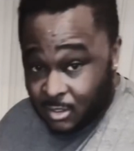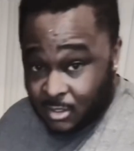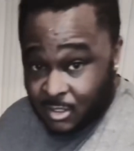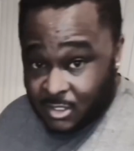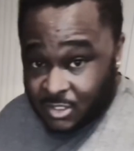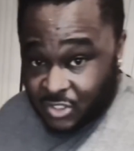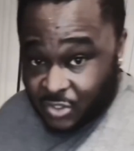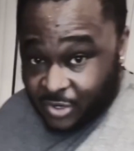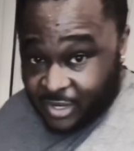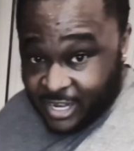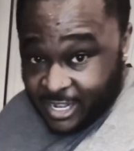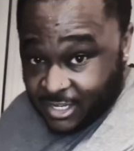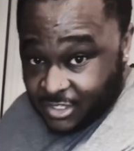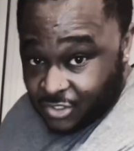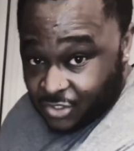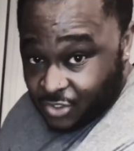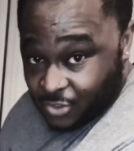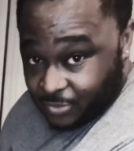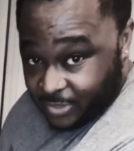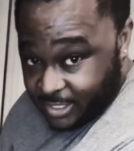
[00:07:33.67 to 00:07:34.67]
so that it has a
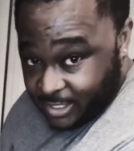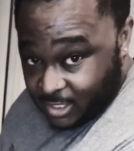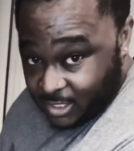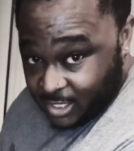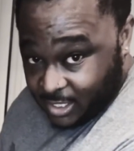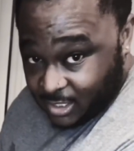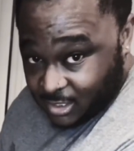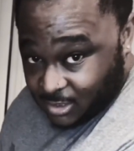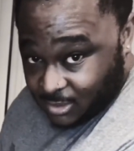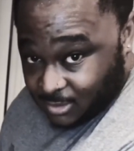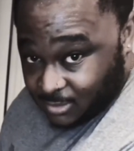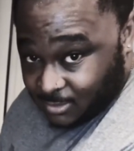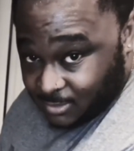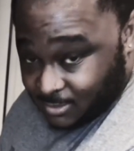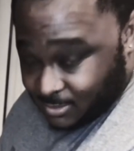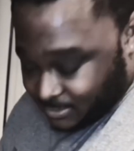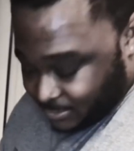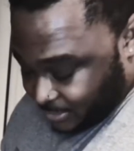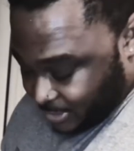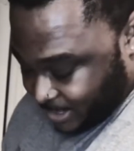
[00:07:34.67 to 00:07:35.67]
direct connection,
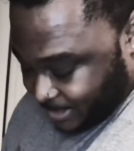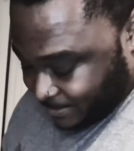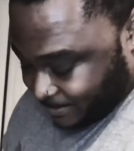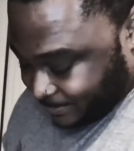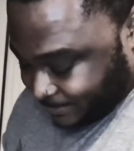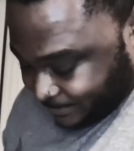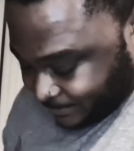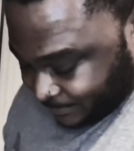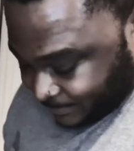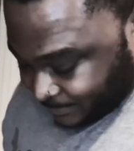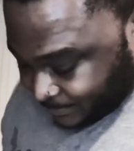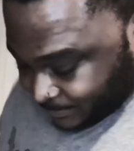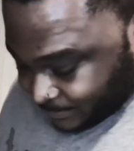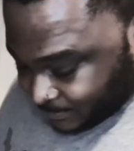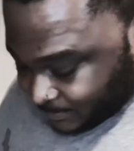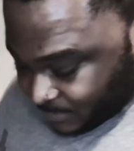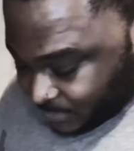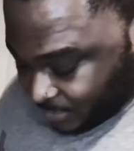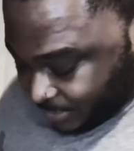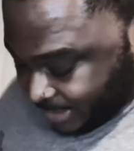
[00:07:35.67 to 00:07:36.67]
right?
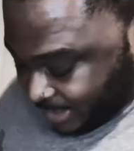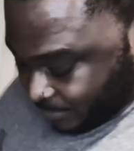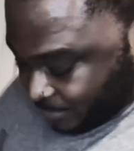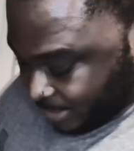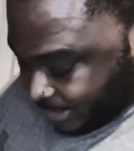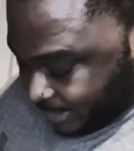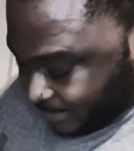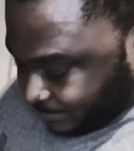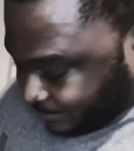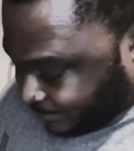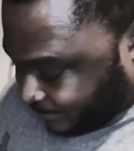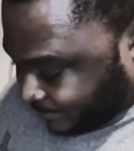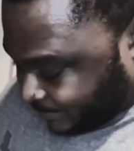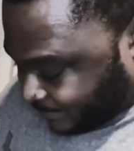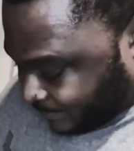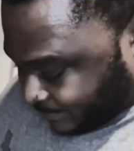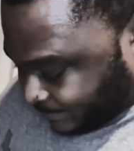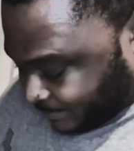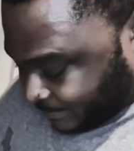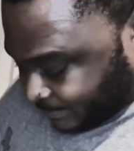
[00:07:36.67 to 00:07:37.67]
So that way,
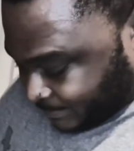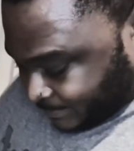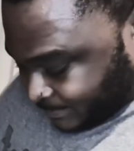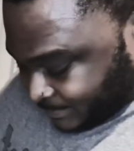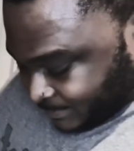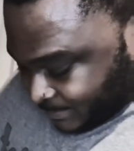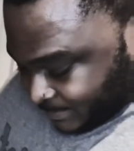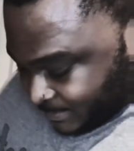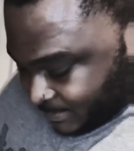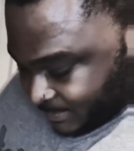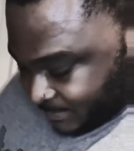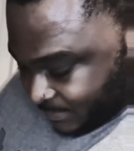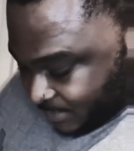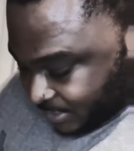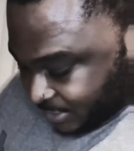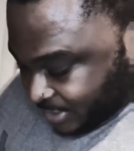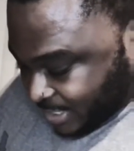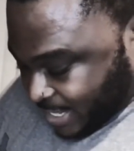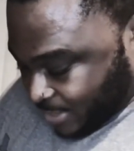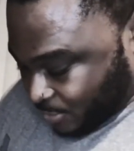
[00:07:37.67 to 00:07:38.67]
this
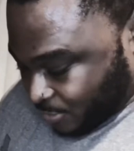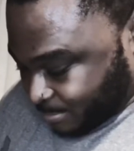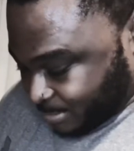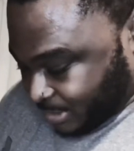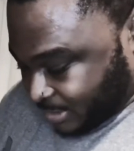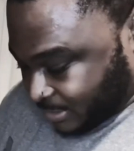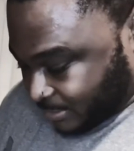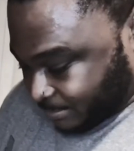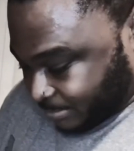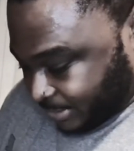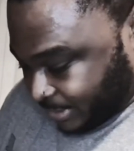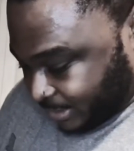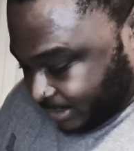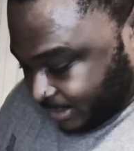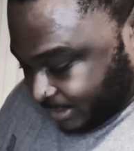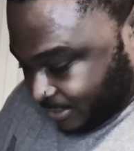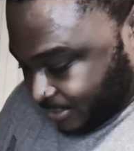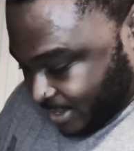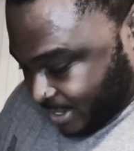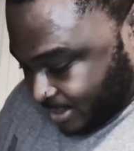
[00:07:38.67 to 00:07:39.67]
guy will be completely
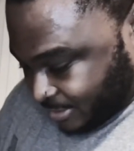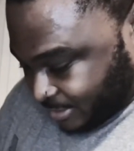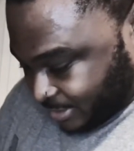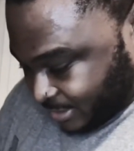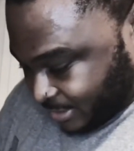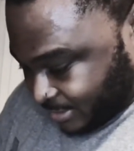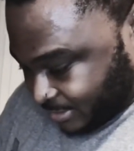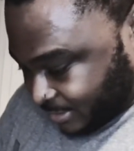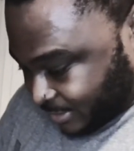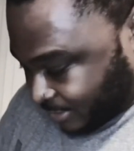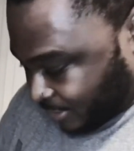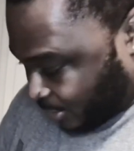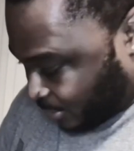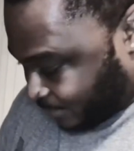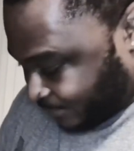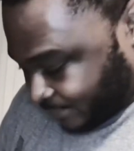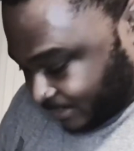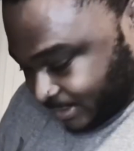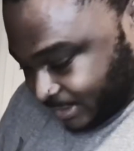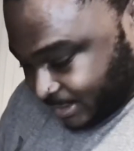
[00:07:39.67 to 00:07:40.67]
grounded, and
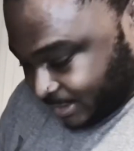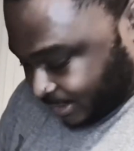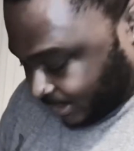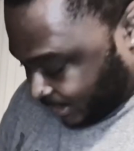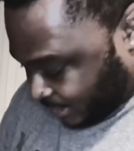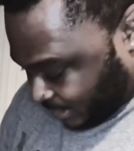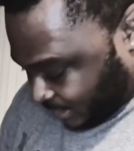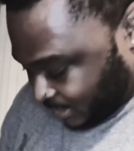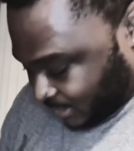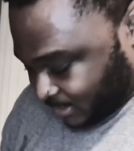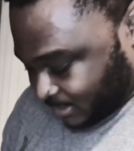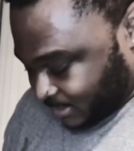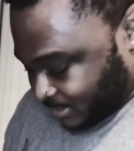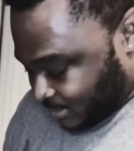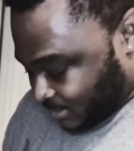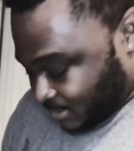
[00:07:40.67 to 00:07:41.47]
hopefully any